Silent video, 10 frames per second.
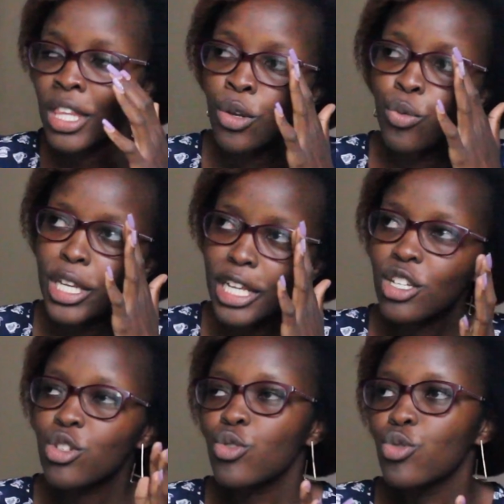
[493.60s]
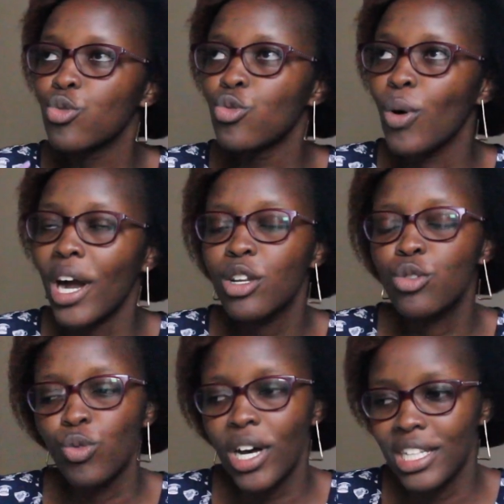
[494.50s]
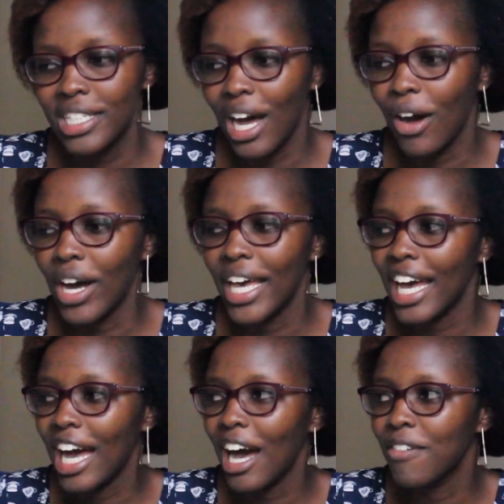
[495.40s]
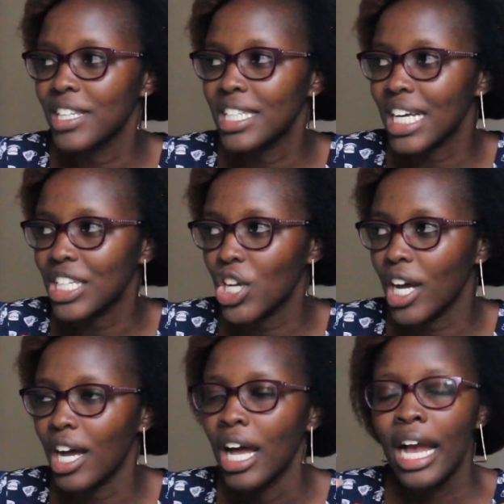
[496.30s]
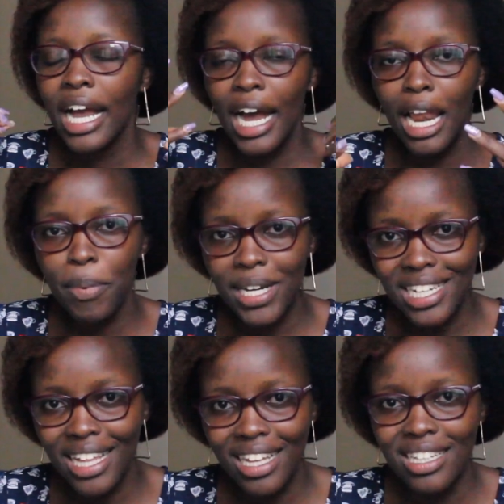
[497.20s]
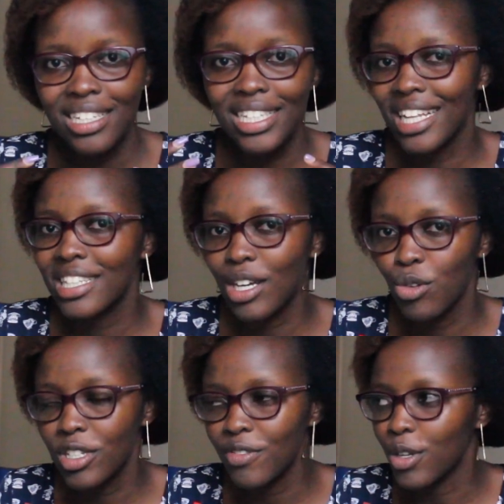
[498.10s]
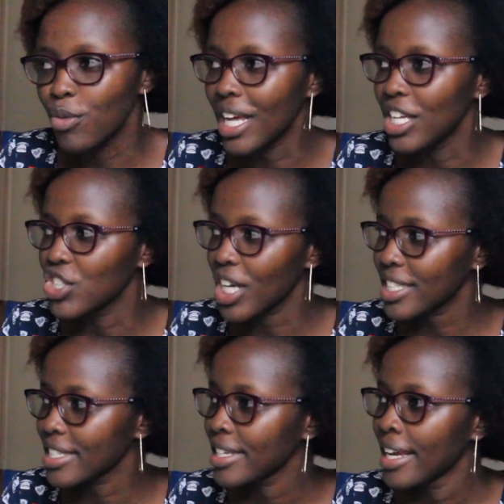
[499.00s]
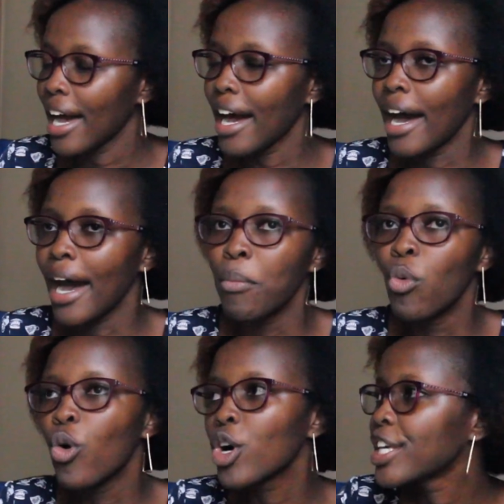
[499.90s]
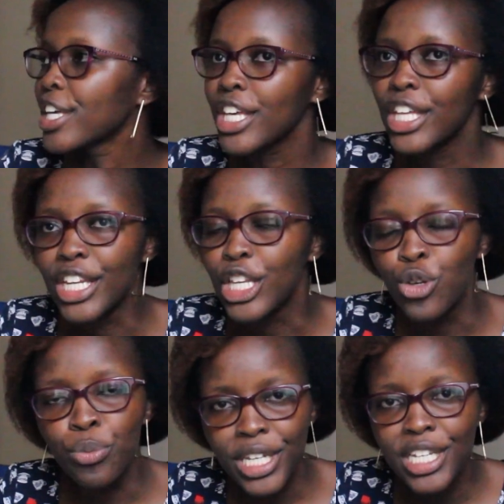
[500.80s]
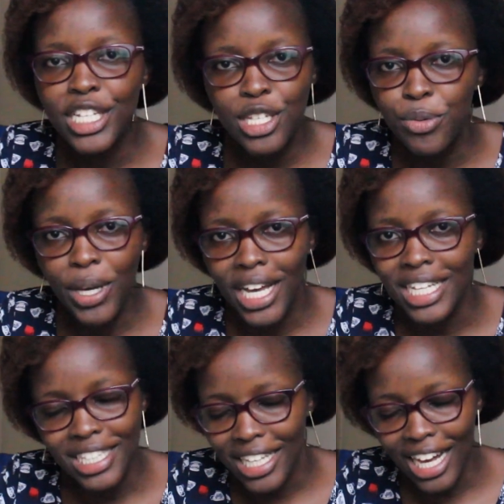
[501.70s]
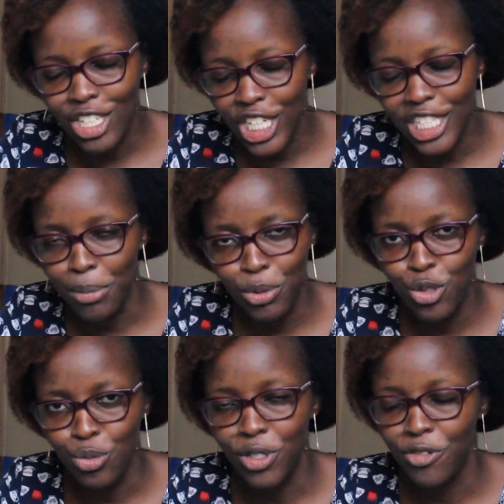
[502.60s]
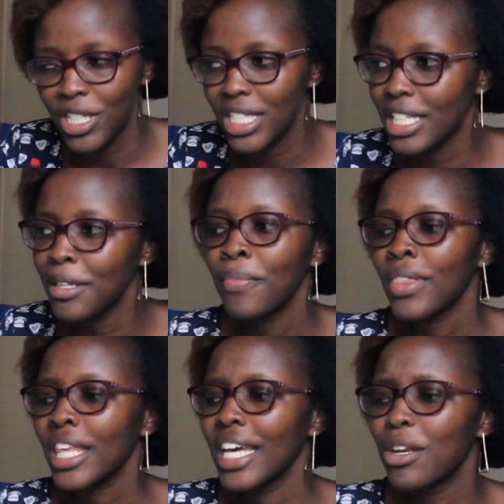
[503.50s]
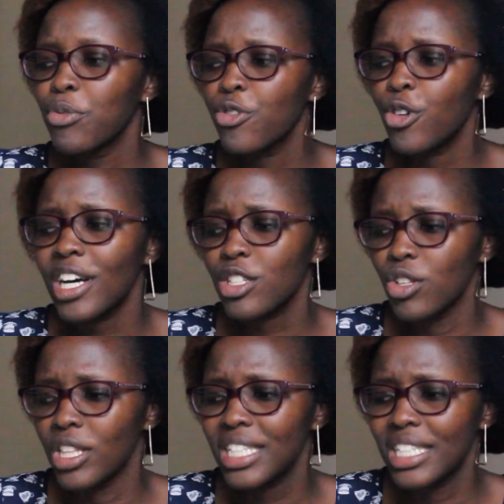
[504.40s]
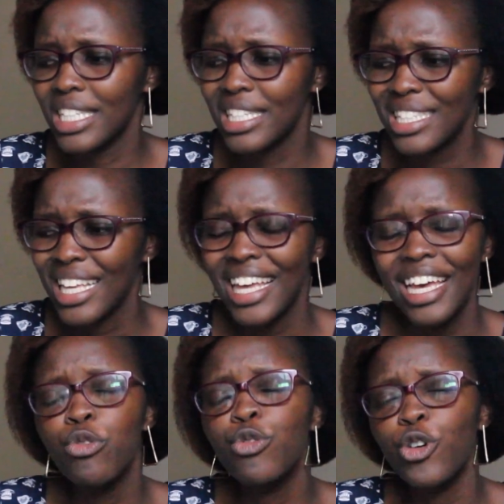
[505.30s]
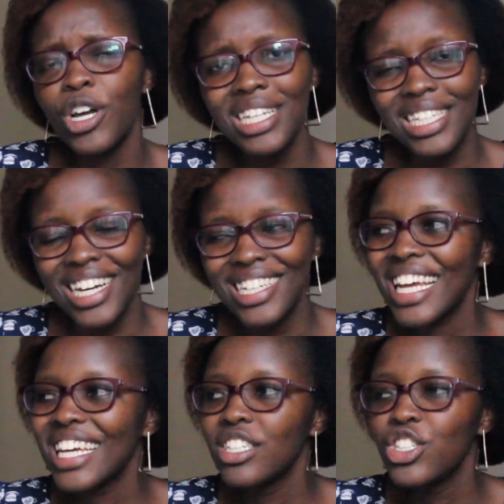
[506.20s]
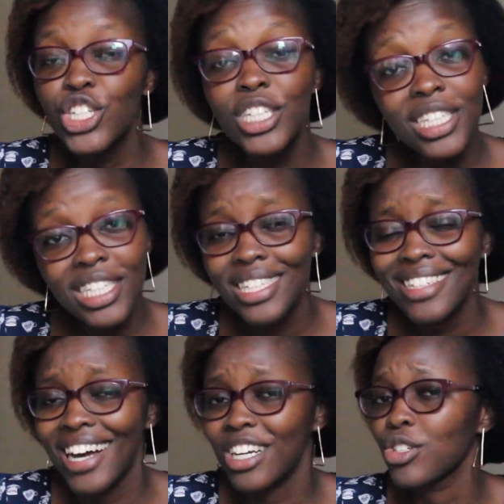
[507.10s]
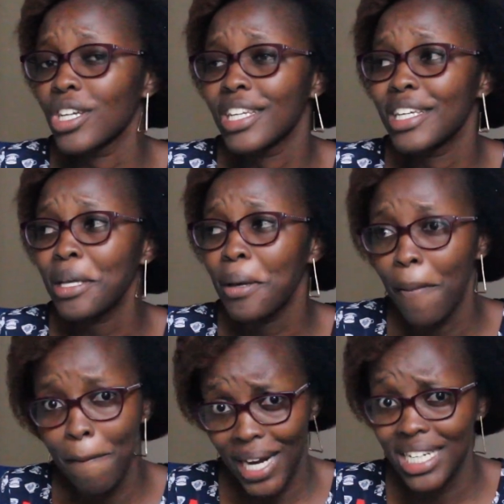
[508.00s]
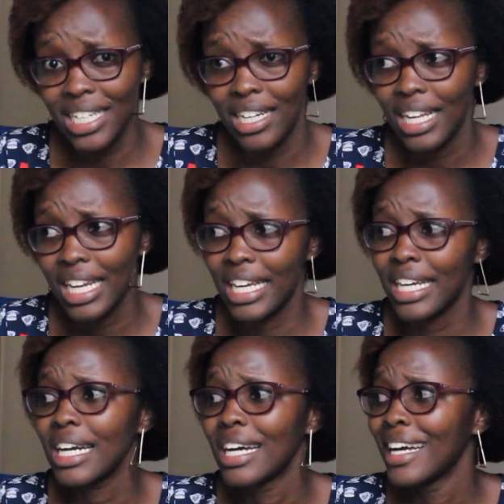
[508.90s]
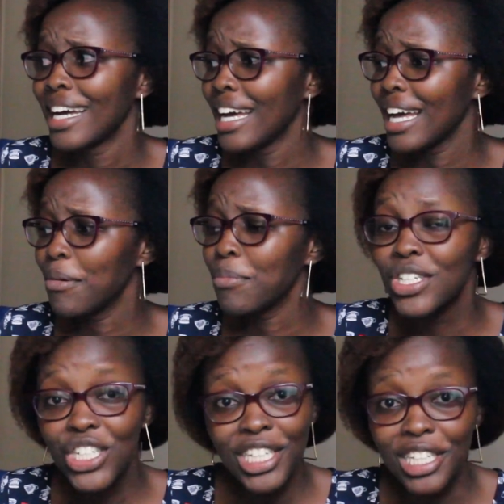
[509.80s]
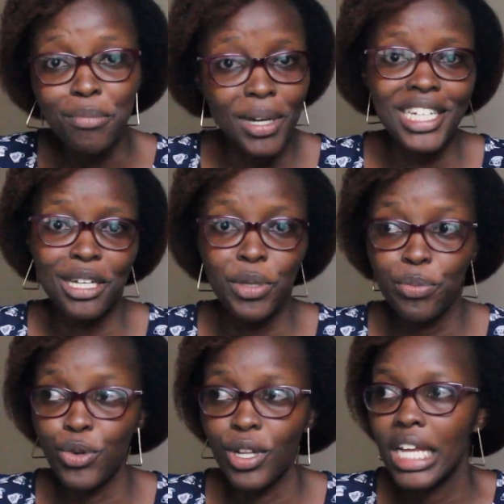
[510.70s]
We need to work towards our hair having such a curl pattern that stands out even when I'm walking in humidity where it's actually supposed to be freezy. And we focus on these things and we forget that genes actually matter. Like, genes matter, people.